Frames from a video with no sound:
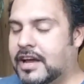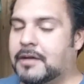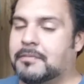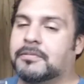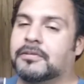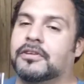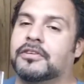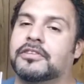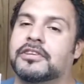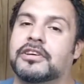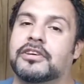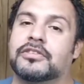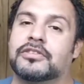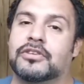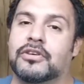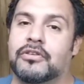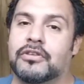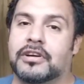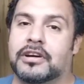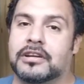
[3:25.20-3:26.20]
April
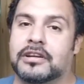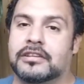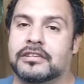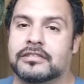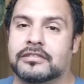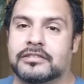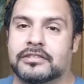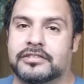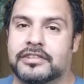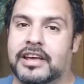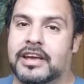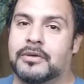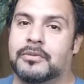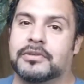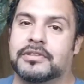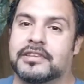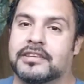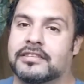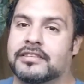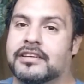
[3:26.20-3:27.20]
O'Neil's going on a date
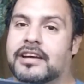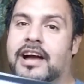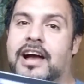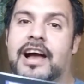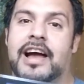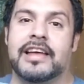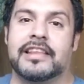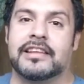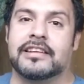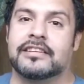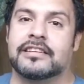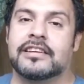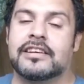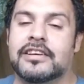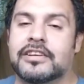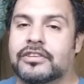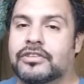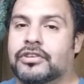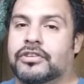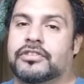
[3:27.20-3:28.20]
with this guy that
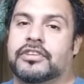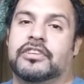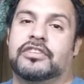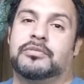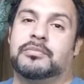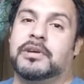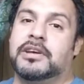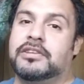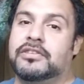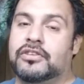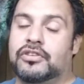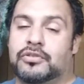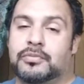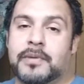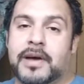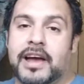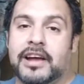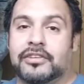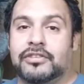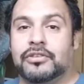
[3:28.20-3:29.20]
turns out to be a
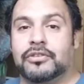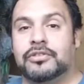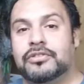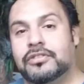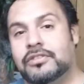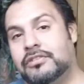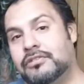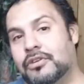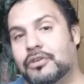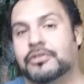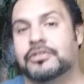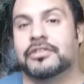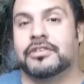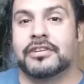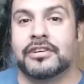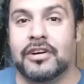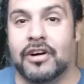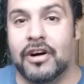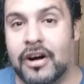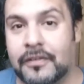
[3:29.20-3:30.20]
douchebag, so she throws
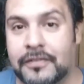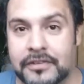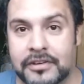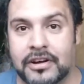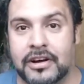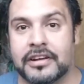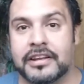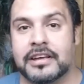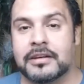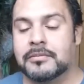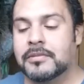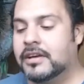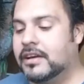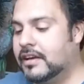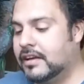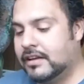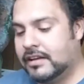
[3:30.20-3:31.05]
her coffee on him.